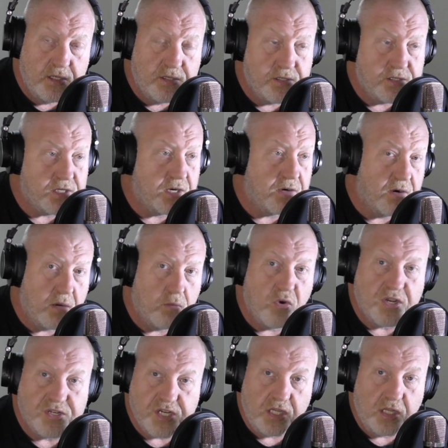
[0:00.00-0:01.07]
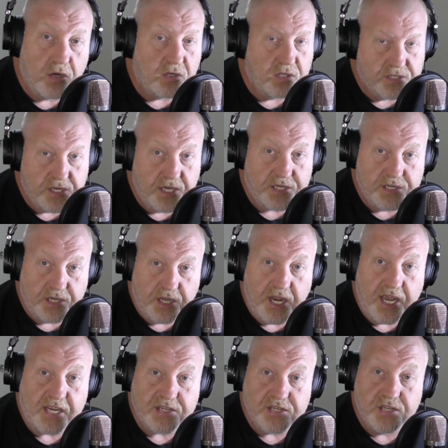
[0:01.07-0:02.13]
So when I say local, it's actually an
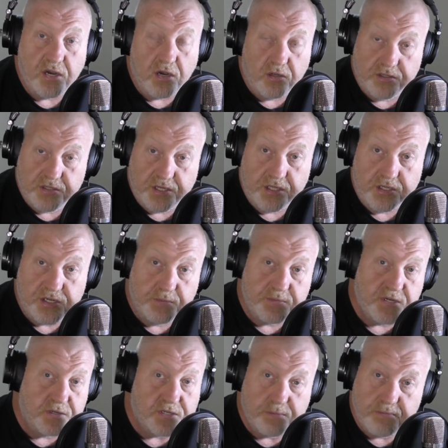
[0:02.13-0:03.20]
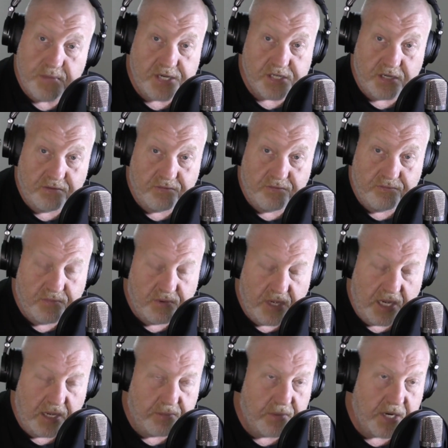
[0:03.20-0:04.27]
ex-old dealership. So it's a massive
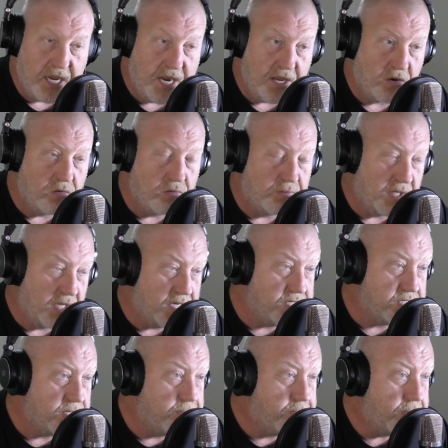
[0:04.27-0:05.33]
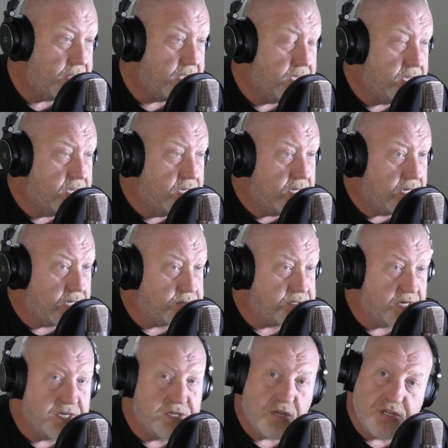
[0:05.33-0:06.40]
mechanical place.
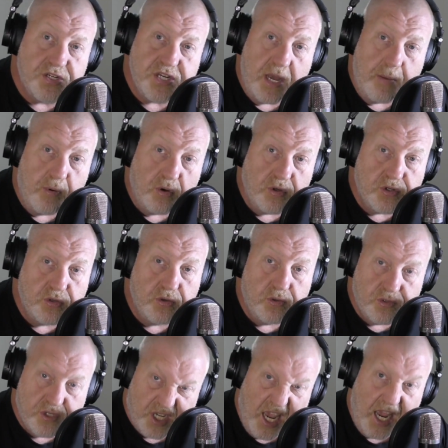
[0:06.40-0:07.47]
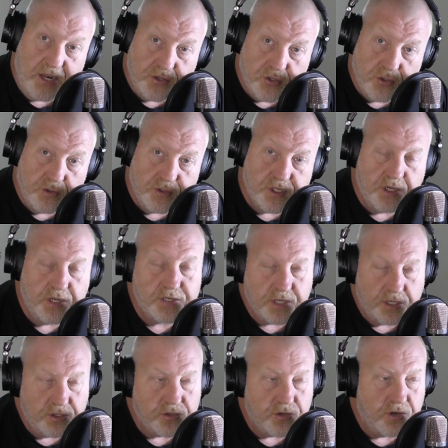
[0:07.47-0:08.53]
So he's got a snap-on tool, scan tool. So he's
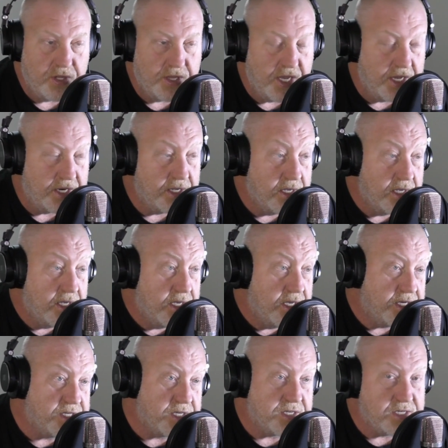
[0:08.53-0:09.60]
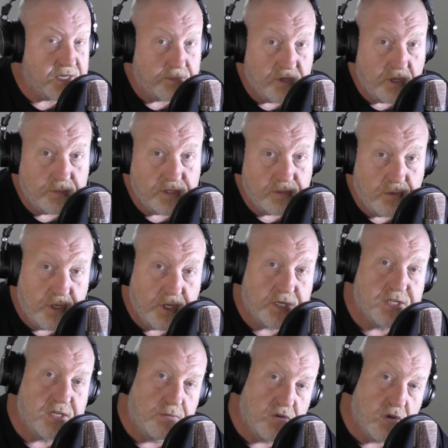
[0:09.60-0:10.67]
going to try that. He said sometimes it
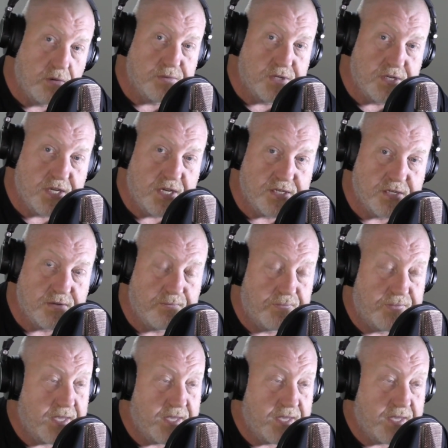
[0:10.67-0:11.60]
works, sometimes it doesn't.